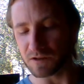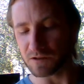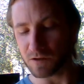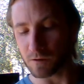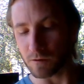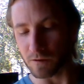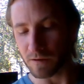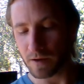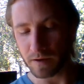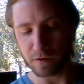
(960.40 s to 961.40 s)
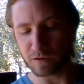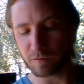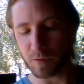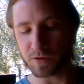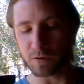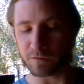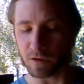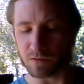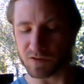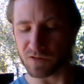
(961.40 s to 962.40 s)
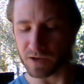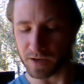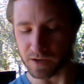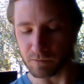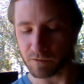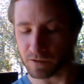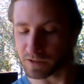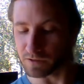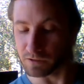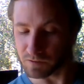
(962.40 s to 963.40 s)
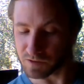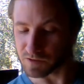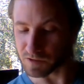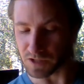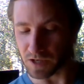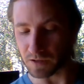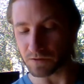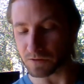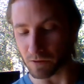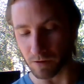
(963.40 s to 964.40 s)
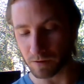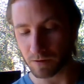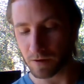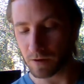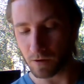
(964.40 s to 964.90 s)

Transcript: in turn and live with your fellows in the cave and get used to seeing in the dark.